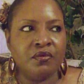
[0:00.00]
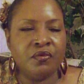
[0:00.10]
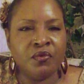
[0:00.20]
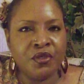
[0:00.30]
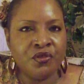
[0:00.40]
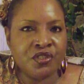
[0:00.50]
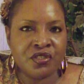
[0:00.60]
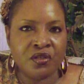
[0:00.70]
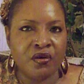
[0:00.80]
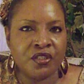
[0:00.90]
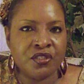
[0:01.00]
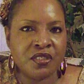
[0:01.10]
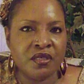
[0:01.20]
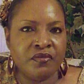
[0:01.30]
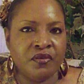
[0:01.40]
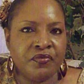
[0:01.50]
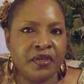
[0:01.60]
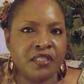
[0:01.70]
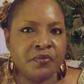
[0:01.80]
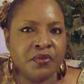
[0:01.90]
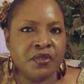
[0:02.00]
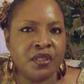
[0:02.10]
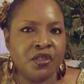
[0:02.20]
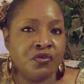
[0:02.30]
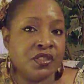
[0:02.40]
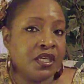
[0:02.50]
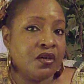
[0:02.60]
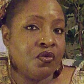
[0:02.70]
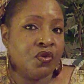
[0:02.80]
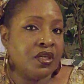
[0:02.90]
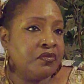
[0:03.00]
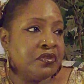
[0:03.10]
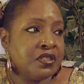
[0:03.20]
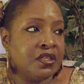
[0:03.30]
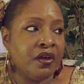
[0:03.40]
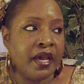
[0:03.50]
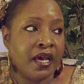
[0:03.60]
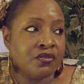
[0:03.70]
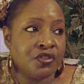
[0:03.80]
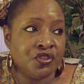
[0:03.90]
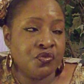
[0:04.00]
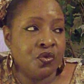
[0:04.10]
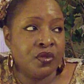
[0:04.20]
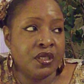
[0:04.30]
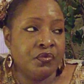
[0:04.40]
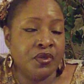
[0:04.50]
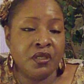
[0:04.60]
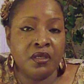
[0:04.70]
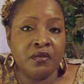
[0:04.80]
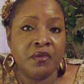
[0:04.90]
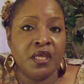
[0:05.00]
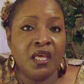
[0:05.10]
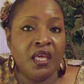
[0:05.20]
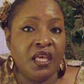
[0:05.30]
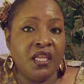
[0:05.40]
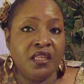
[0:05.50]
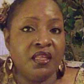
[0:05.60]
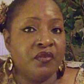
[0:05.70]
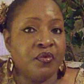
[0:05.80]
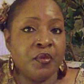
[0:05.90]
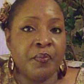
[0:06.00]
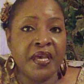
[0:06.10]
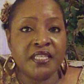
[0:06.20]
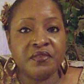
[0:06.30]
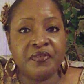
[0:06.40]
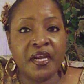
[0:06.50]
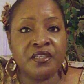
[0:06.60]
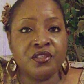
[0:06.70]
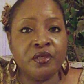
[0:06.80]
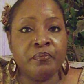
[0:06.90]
where you just start it yourself on Facebook and you sell whatever's in your house that you want to get rid of. Anything from a pacifier to a